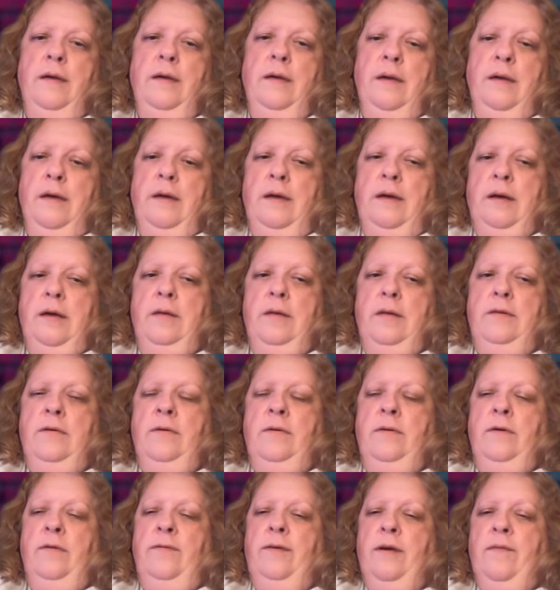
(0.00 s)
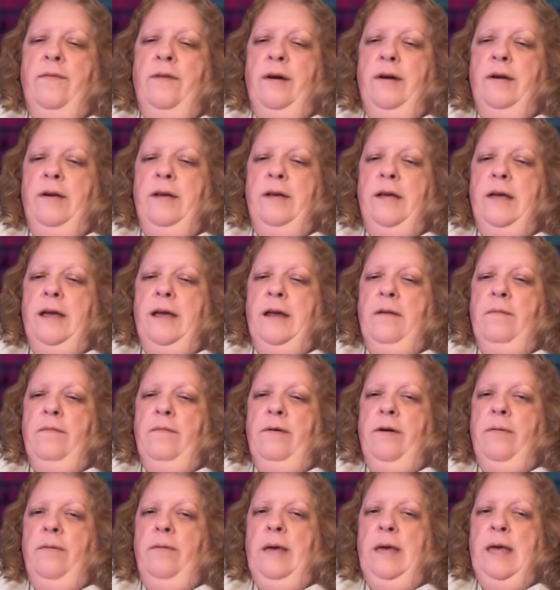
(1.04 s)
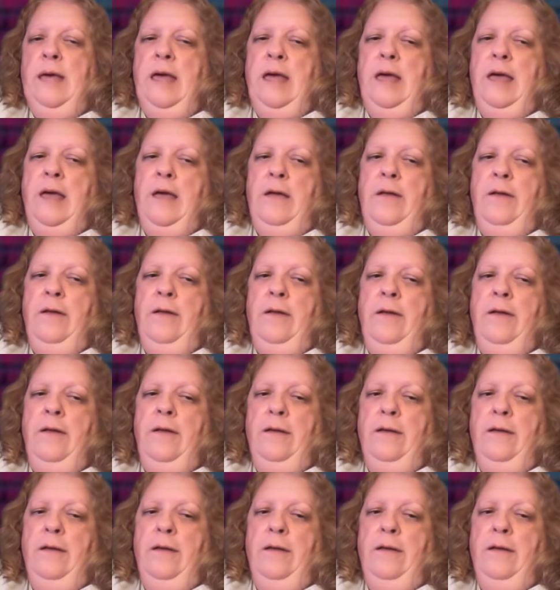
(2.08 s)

I don't know if I can find it again. Probably can.